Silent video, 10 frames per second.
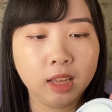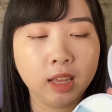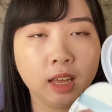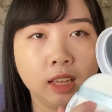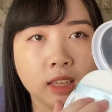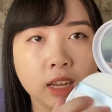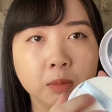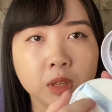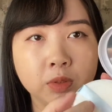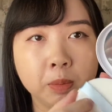And it
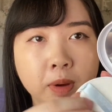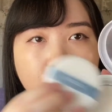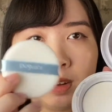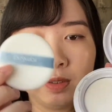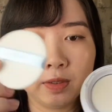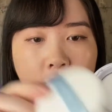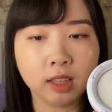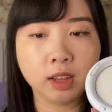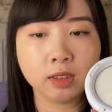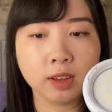comes with a puff and
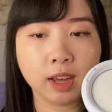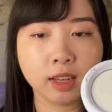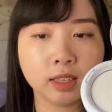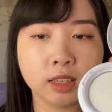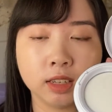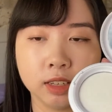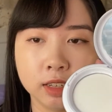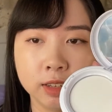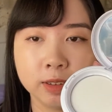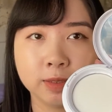also has a